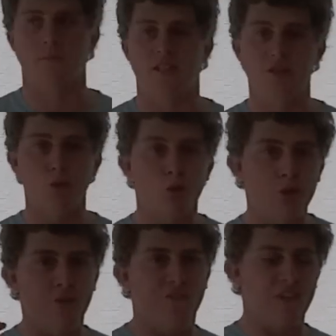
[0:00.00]
There's
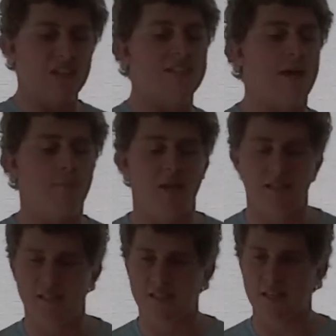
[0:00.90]
also a new fitness app.
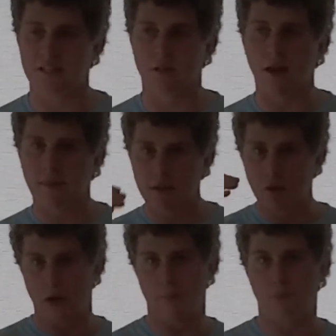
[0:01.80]
It's like the
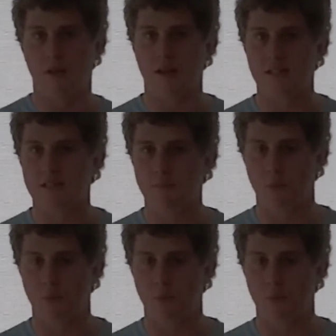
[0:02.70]
Nike Plus,